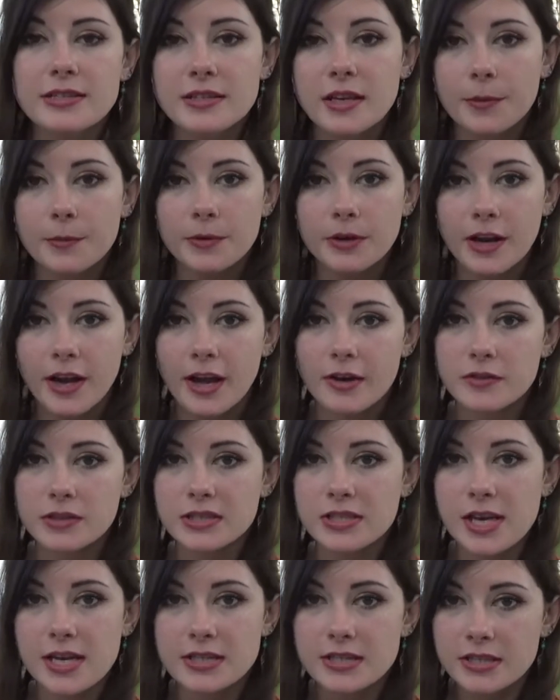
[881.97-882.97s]
I'm going to have a
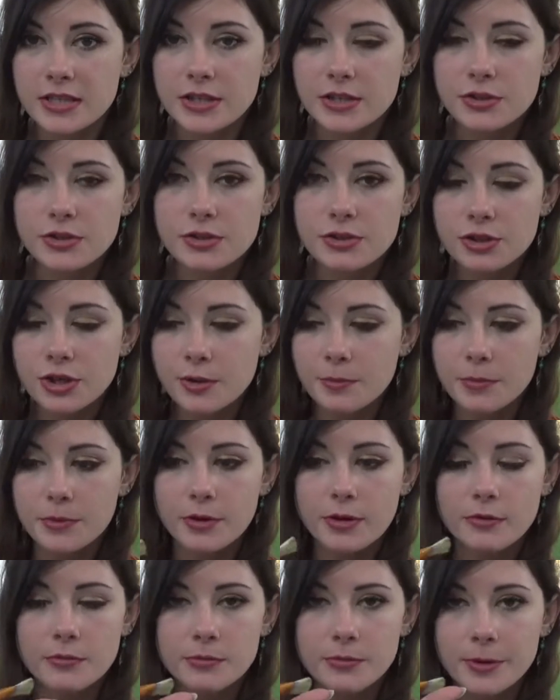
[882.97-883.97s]
testing strip
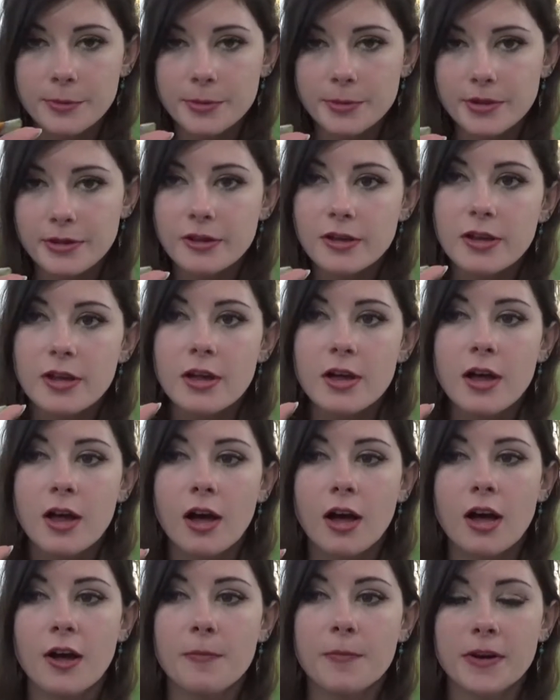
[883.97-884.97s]
of ribbon
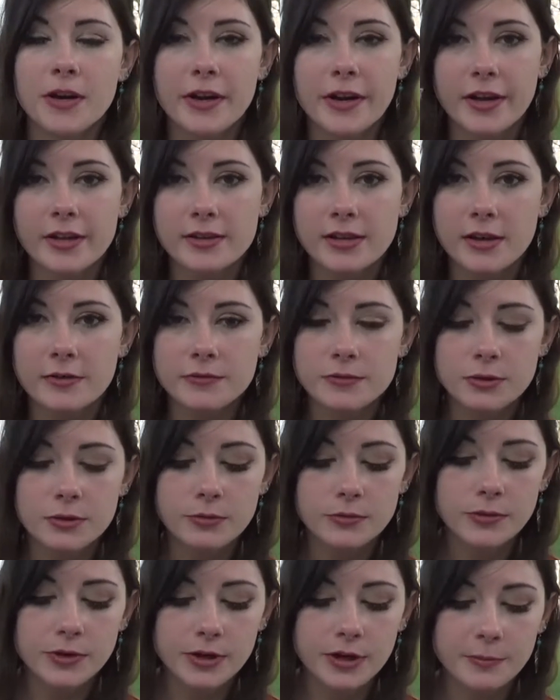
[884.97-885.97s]
that I had left
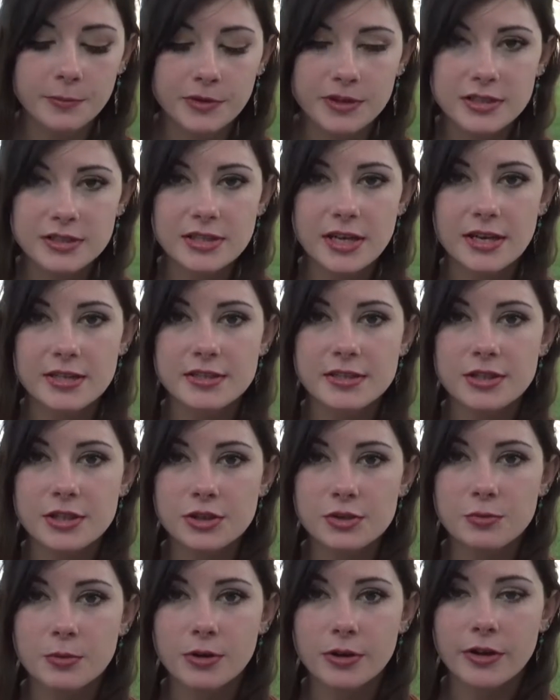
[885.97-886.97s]
over, and I'm going to test
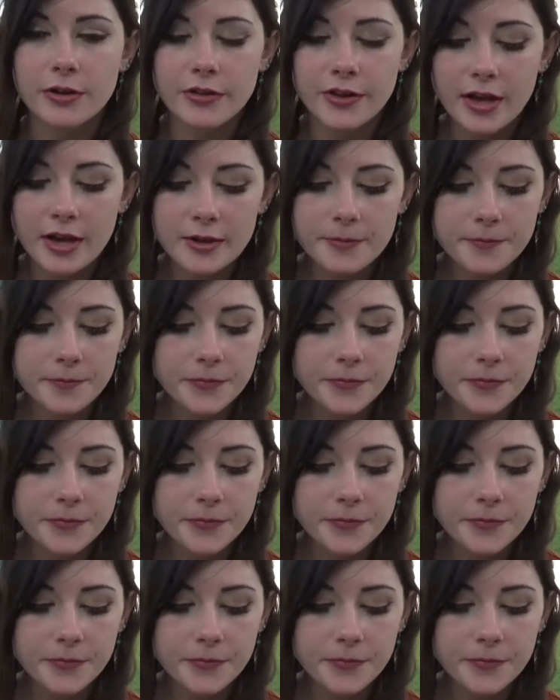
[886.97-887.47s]
each one on that,